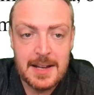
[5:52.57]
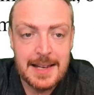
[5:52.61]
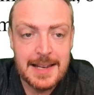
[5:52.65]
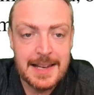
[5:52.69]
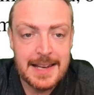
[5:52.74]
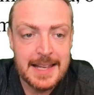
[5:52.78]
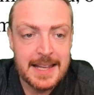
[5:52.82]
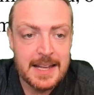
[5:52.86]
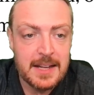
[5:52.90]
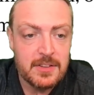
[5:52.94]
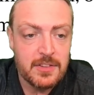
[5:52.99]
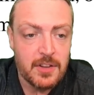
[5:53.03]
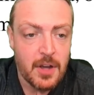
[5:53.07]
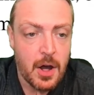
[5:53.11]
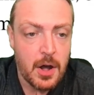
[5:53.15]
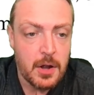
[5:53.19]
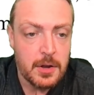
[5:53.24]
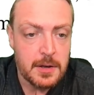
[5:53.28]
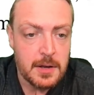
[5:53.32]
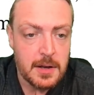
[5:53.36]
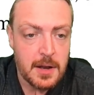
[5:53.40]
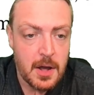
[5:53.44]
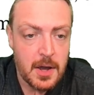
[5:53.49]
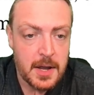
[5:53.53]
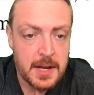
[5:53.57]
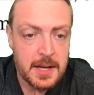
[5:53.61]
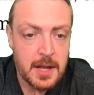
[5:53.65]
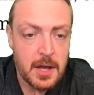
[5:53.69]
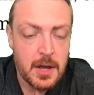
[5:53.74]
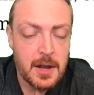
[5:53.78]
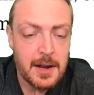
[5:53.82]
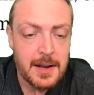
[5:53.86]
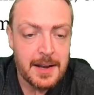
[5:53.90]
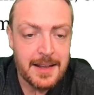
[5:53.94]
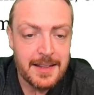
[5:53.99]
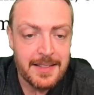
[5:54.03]
leaked online
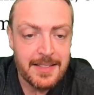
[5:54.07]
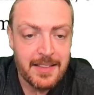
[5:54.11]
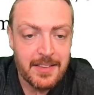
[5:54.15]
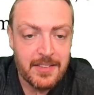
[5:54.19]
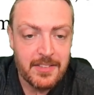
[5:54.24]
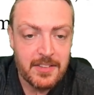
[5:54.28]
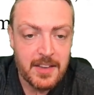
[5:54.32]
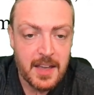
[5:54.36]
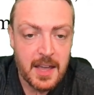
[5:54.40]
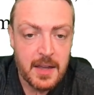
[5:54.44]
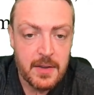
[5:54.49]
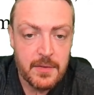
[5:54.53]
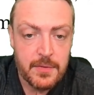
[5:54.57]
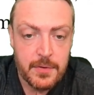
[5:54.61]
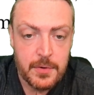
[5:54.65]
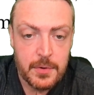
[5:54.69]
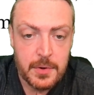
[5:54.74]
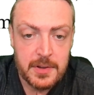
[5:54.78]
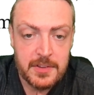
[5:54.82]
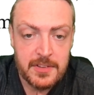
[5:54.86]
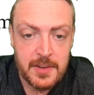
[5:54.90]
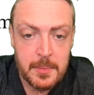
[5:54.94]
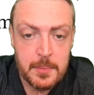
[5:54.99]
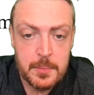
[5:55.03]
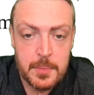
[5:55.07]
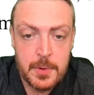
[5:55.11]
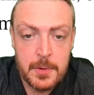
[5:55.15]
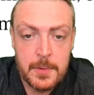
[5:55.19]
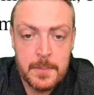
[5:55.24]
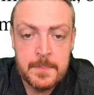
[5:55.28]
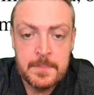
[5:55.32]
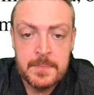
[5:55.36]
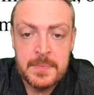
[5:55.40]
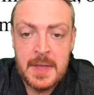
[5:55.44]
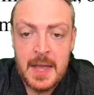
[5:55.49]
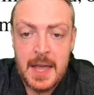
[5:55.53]
earlier this year, for example.
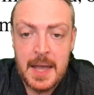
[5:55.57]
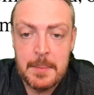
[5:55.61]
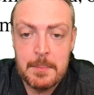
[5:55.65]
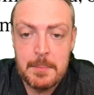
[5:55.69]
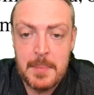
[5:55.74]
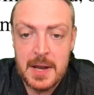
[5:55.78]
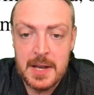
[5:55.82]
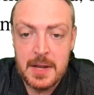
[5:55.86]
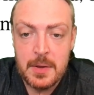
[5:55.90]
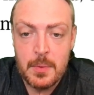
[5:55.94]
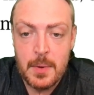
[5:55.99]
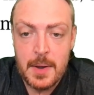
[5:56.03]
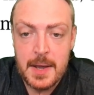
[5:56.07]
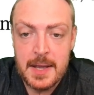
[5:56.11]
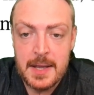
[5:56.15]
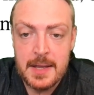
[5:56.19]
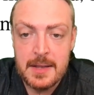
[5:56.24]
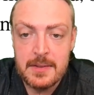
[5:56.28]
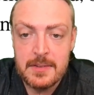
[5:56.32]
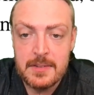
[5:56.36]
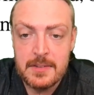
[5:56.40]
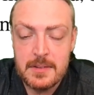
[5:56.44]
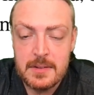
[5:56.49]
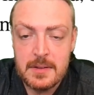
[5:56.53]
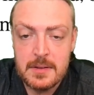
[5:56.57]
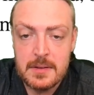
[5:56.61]
In many ways...